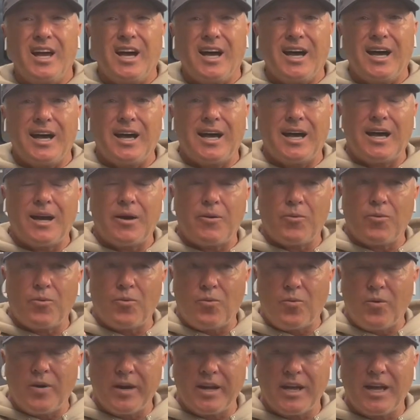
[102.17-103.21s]

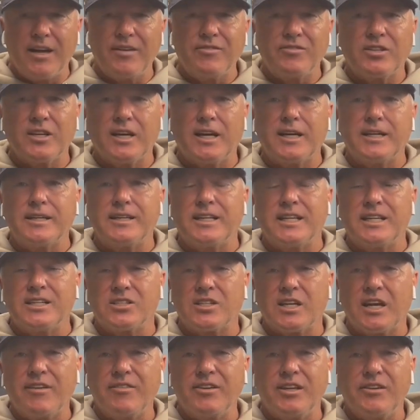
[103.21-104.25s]
What I've done is
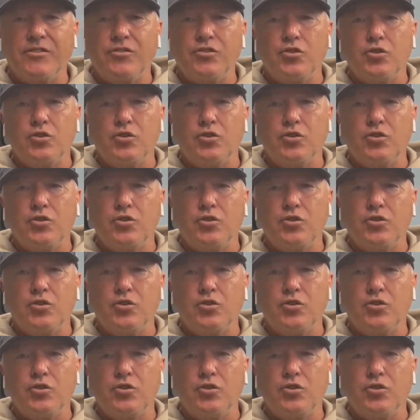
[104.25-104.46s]
I've given